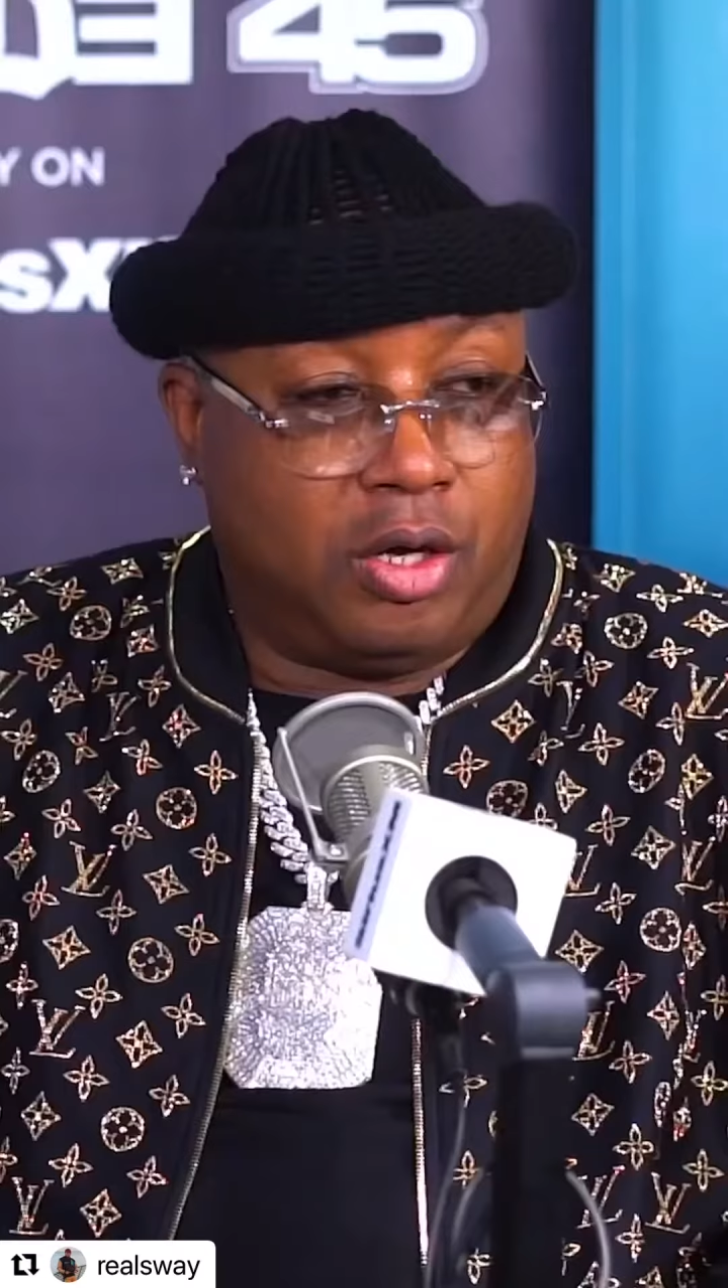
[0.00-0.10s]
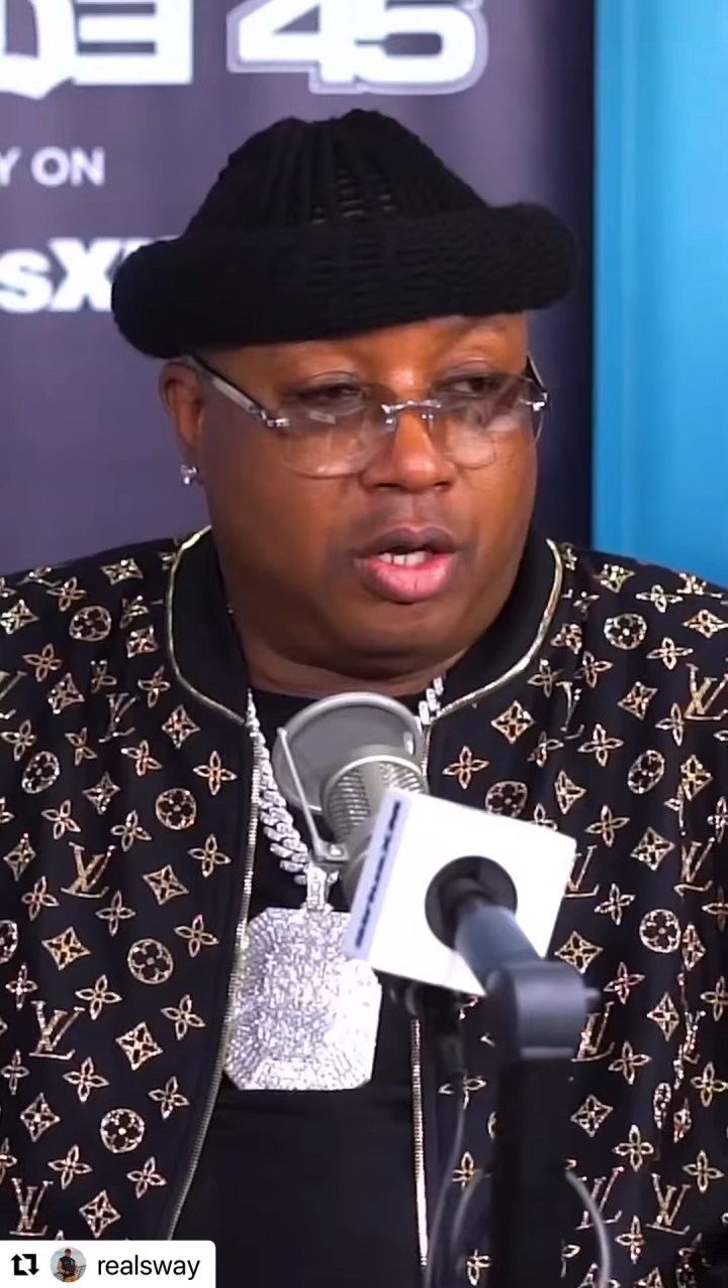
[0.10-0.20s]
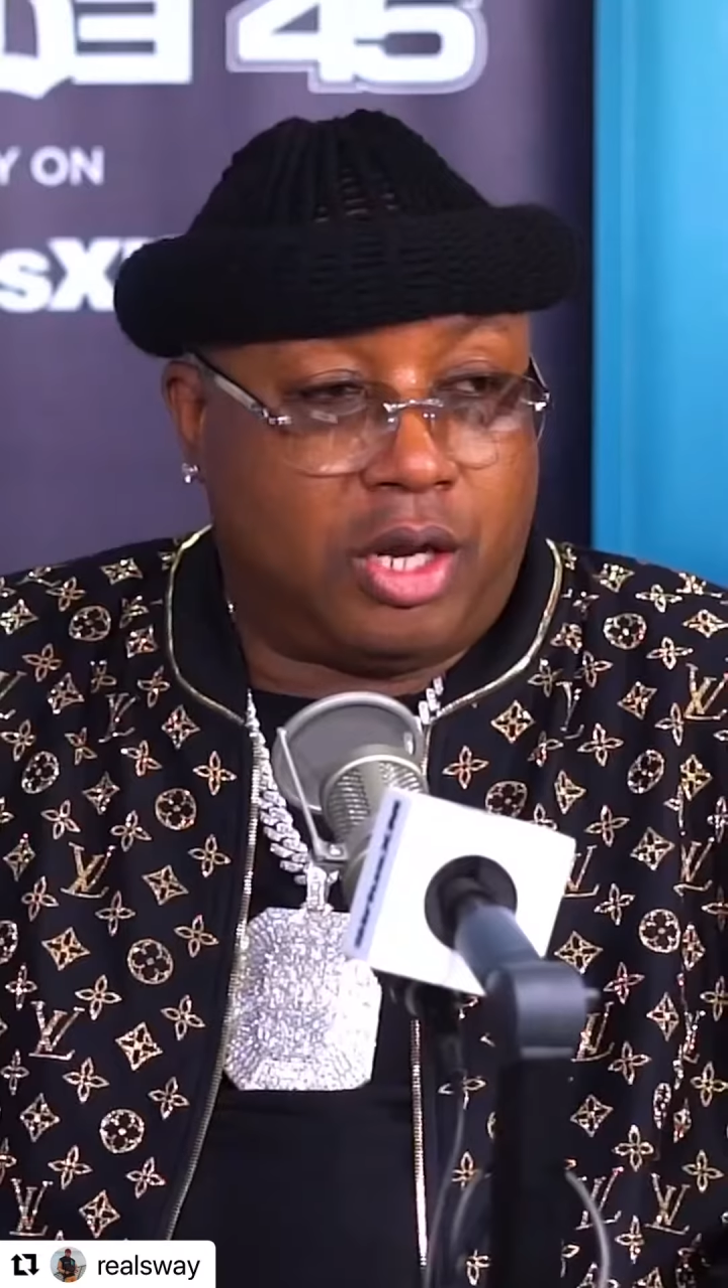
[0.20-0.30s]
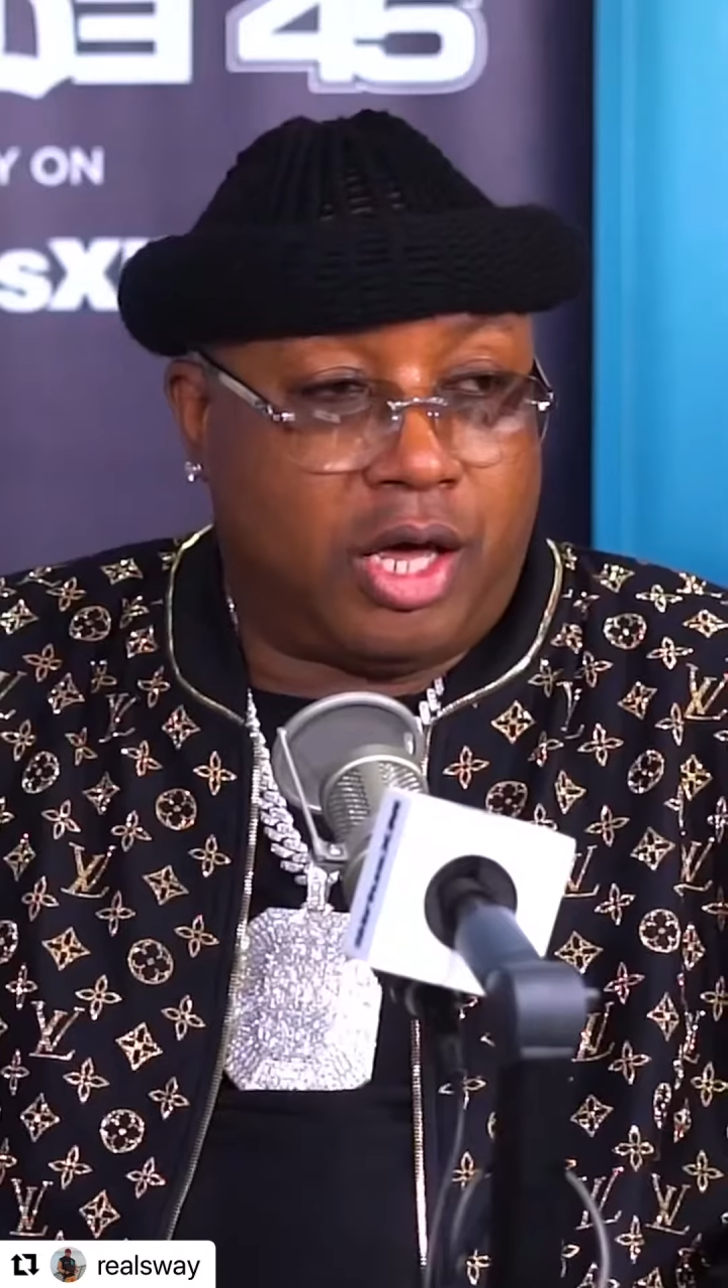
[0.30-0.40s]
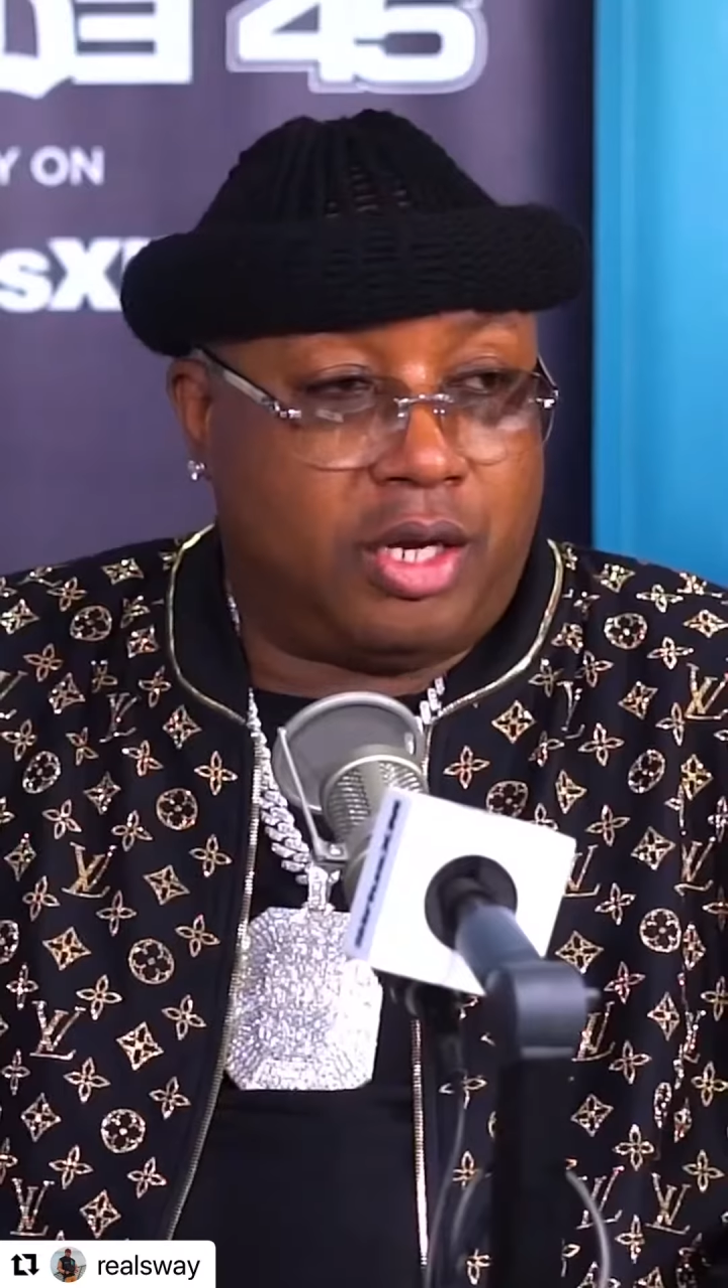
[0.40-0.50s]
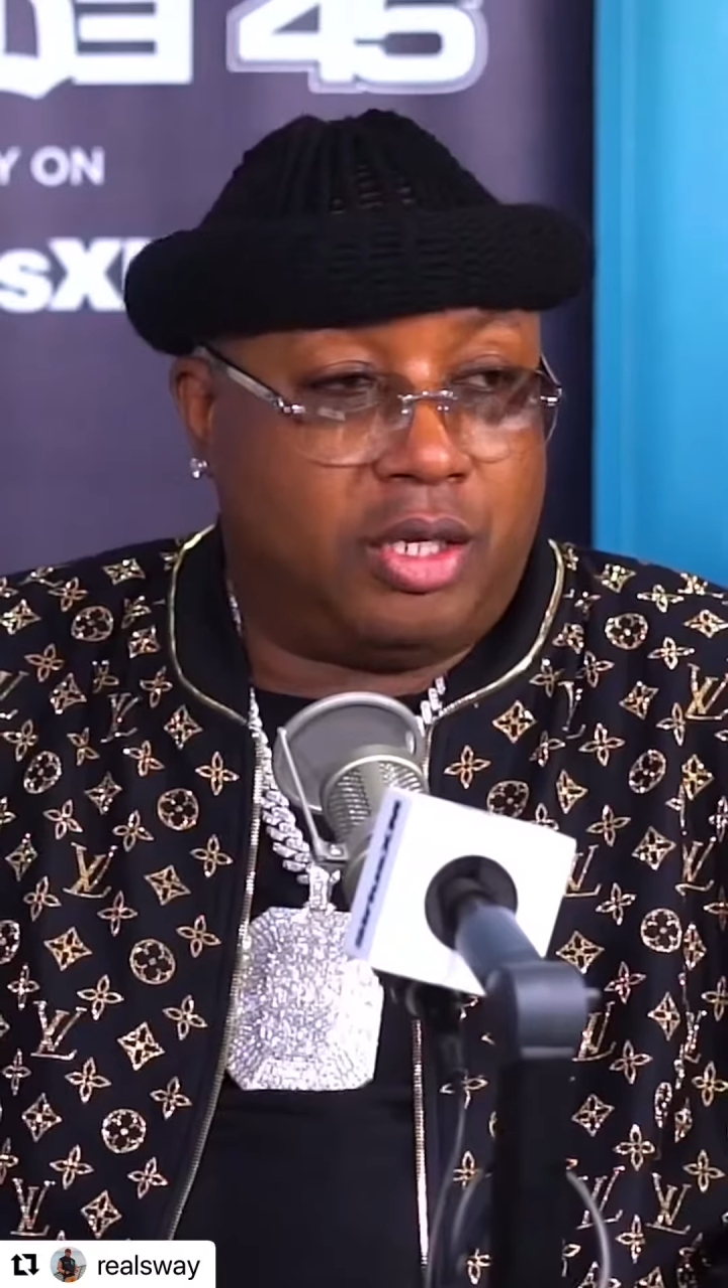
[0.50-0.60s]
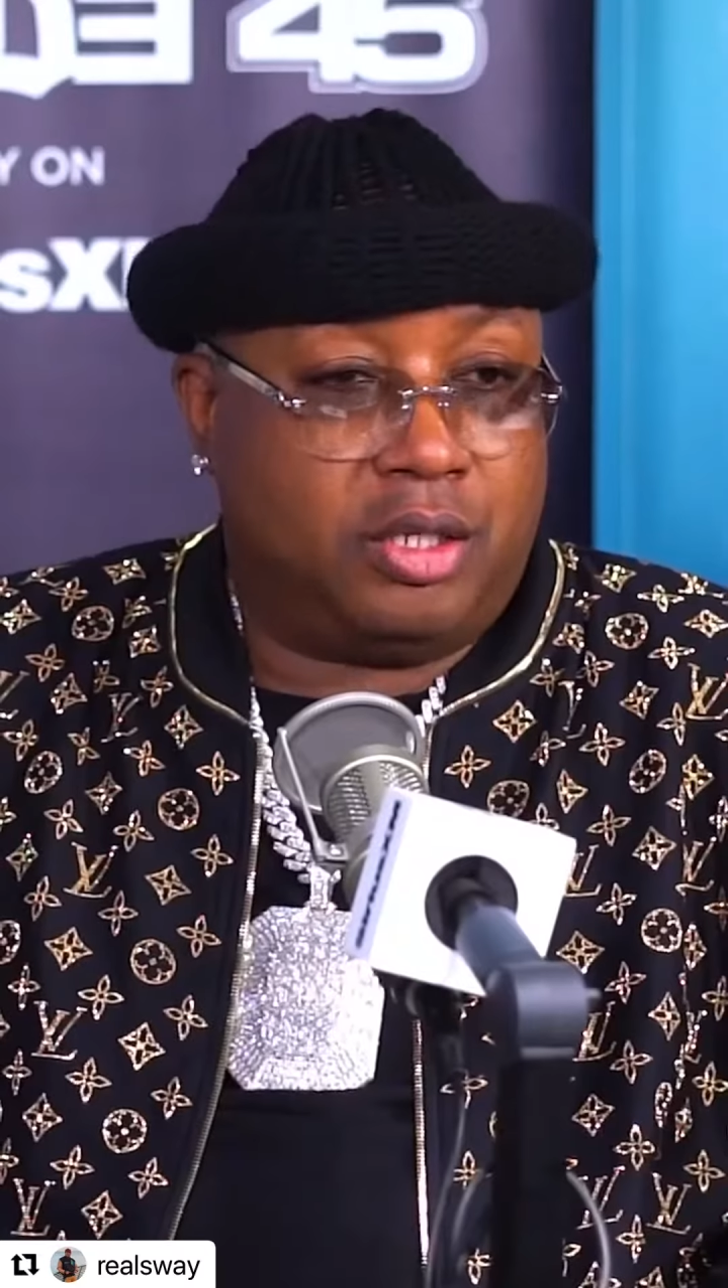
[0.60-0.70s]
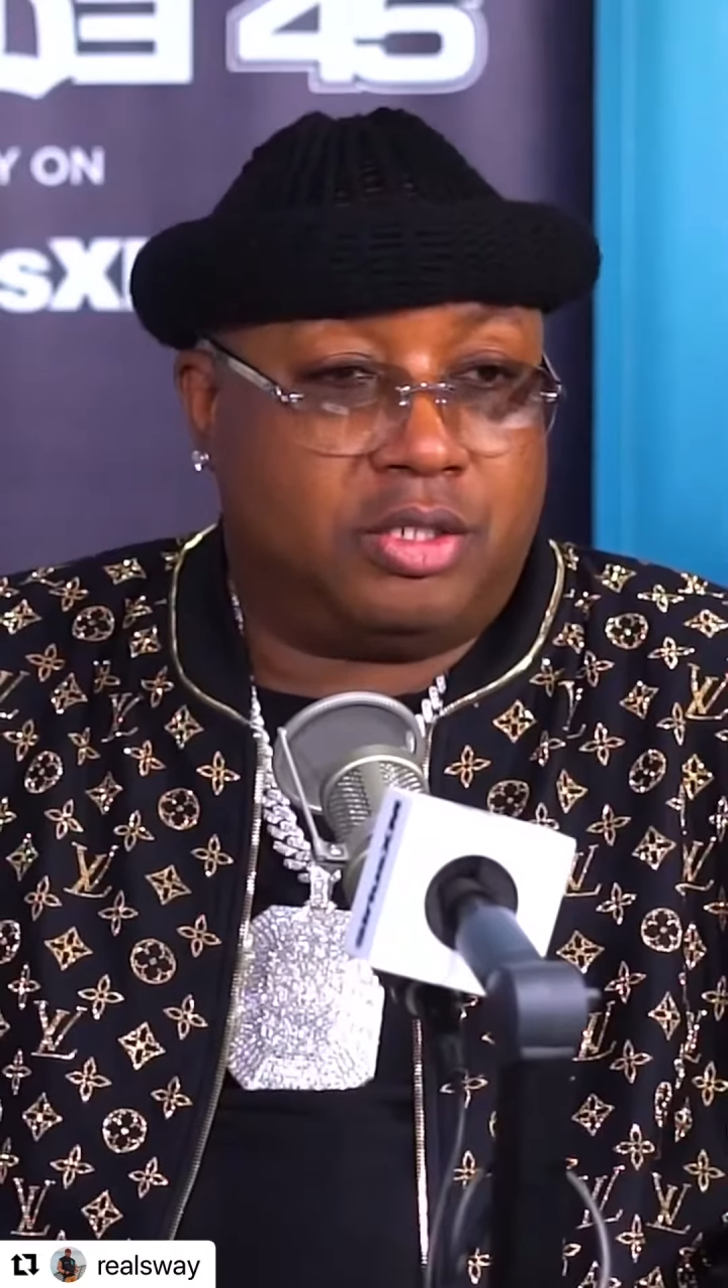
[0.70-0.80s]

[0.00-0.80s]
a lot of the